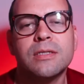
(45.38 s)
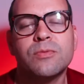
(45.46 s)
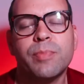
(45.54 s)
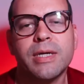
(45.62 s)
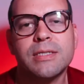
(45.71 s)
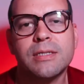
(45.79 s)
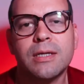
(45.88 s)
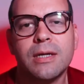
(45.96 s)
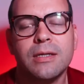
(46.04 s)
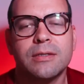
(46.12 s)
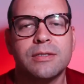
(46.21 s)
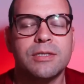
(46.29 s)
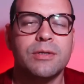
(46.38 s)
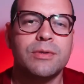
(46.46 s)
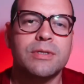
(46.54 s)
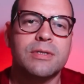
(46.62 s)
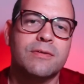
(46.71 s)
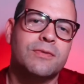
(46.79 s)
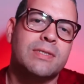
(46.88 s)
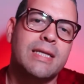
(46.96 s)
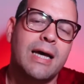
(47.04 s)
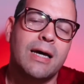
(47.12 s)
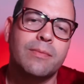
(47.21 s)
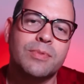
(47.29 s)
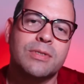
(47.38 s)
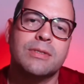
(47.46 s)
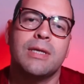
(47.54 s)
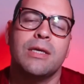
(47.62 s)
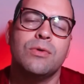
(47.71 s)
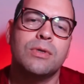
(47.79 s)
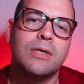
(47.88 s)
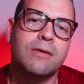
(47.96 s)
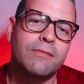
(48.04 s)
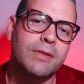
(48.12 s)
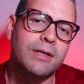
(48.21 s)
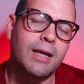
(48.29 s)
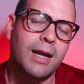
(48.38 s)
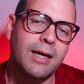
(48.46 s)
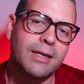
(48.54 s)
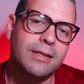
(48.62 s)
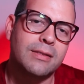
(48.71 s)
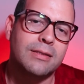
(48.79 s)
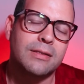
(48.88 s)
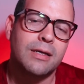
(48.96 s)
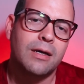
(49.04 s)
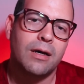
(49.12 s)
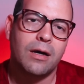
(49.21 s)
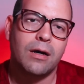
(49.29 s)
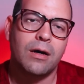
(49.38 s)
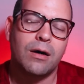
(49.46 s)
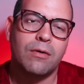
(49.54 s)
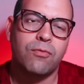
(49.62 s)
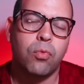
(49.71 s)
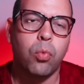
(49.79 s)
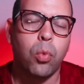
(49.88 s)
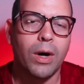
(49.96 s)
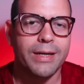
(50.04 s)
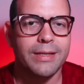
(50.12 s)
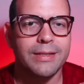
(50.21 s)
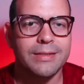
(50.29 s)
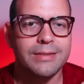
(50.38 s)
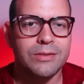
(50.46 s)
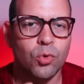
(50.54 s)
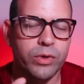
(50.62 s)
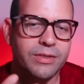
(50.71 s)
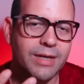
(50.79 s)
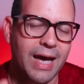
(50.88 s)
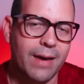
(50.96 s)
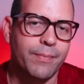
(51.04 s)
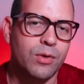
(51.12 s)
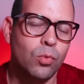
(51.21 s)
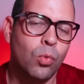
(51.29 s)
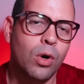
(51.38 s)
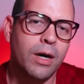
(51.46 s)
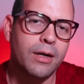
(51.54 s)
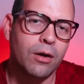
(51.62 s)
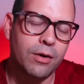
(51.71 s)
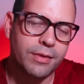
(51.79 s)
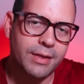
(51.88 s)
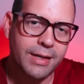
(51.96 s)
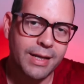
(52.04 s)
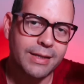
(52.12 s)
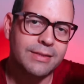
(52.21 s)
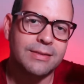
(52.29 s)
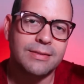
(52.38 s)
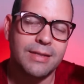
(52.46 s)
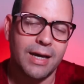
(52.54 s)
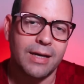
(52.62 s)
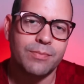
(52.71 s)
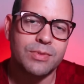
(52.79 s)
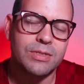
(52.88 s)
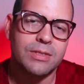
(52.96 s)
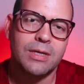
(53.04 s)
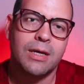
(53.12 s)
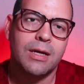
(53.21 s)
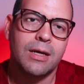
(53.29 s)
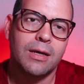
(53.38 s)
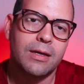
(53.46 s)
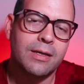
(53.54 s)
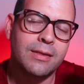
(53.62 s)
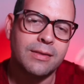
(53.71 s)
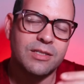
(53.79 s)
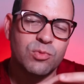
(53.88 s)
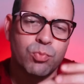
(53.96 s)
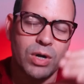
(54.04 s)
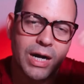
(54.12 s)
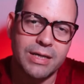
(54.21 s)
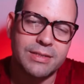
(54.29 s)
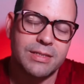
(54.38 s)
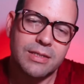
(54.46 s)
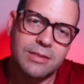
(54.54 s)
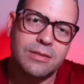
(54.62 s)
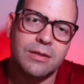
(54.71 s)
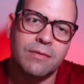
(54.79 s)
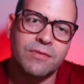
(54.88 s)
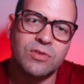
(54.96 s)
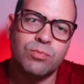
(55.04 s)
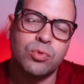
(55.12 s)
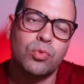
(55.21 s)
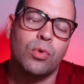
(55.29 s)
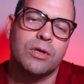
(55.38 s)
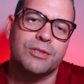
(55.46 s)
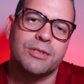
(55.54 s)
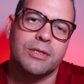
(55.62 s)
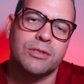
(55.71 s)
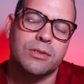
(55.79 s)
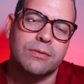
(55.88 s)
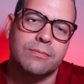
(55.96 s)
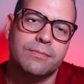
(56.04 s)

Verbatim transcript: is basically a series of steps that you give the client of what is going to happen. What are the next steps in this process of this boudoir session?